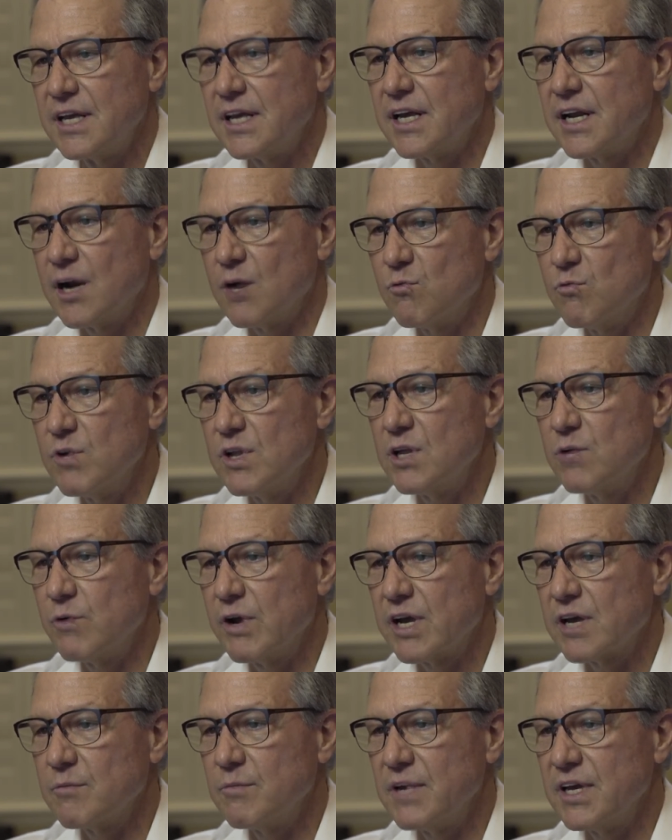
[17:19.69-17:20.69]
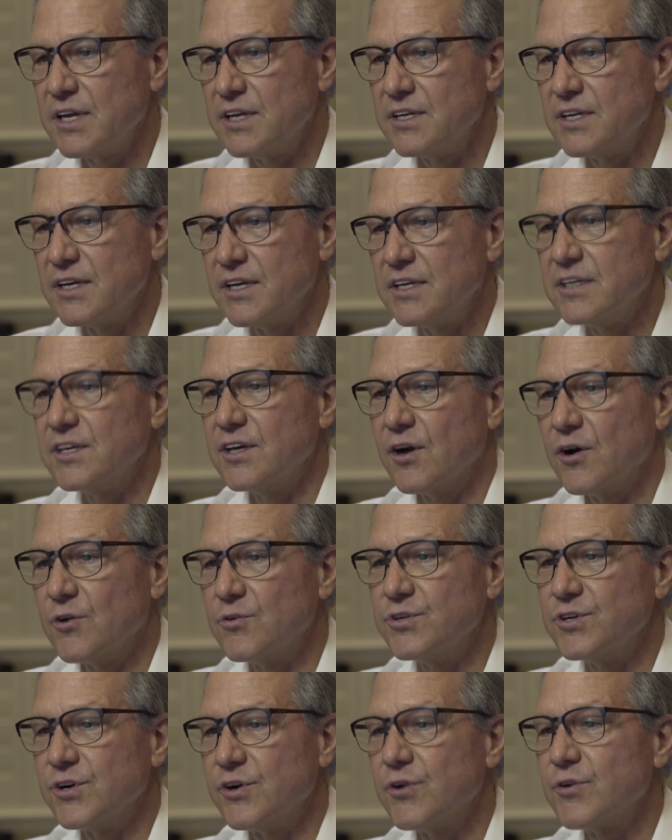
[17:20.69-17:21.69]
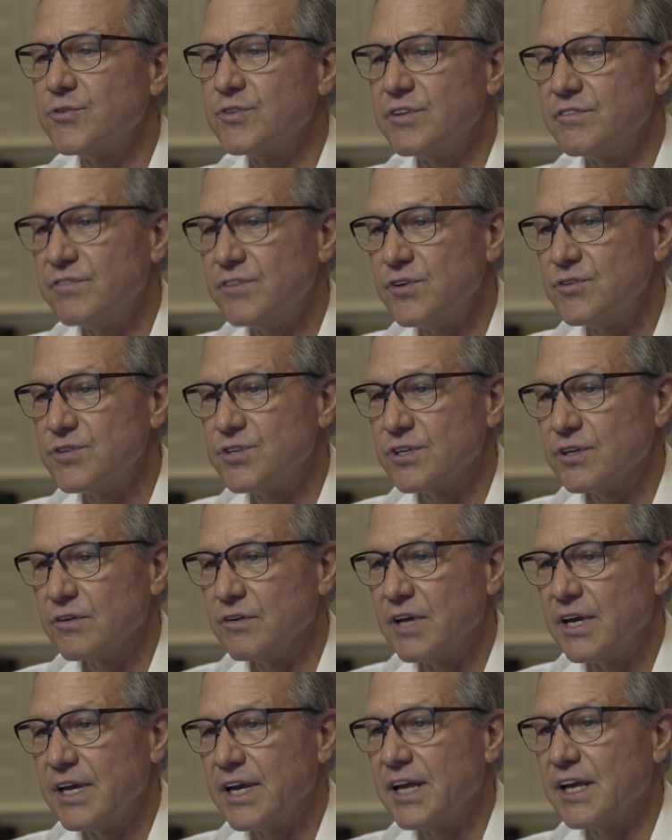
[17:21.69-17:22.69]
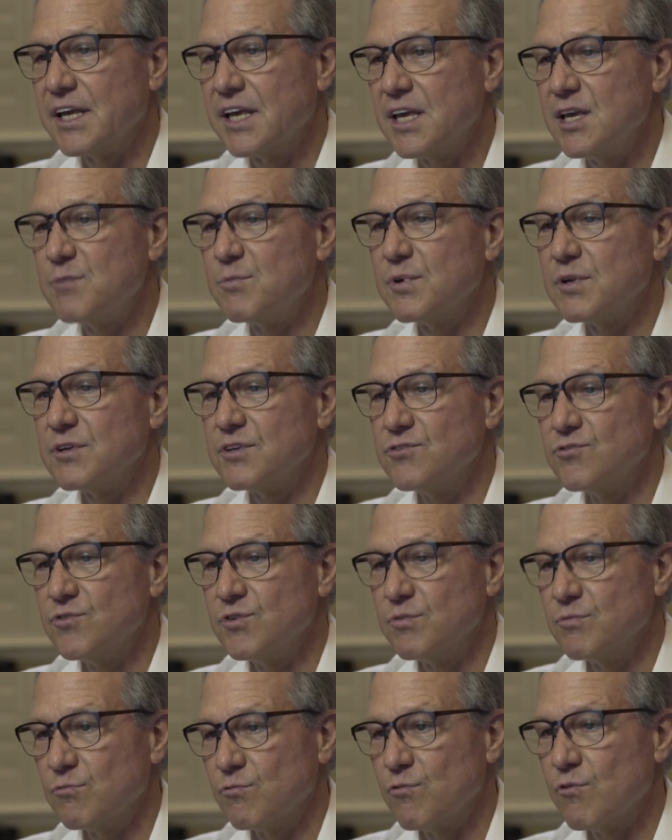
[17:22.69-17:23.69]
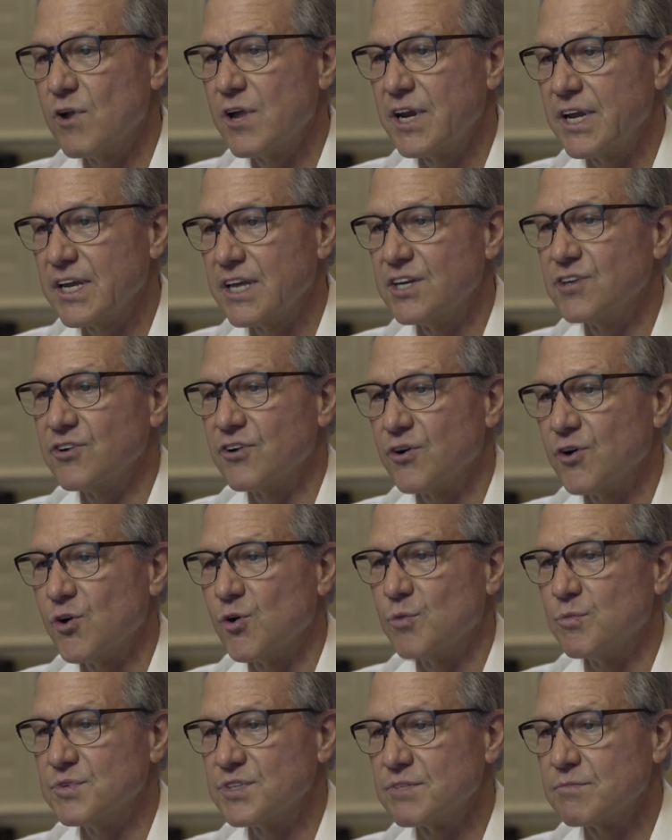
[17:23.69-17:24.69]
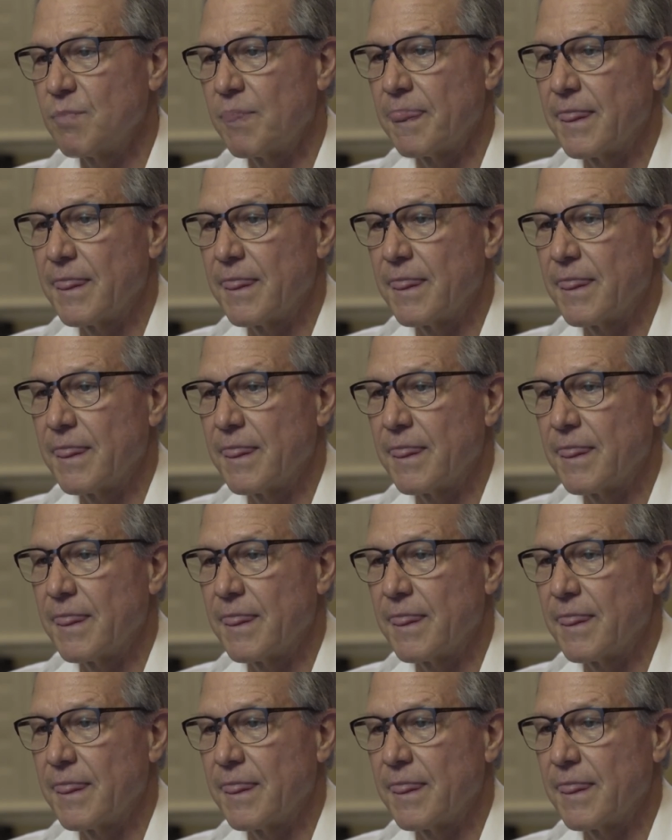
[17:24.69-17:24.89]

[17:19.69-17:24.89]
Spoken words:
And I really recommend you own your own diffuser and keep it running in your homes.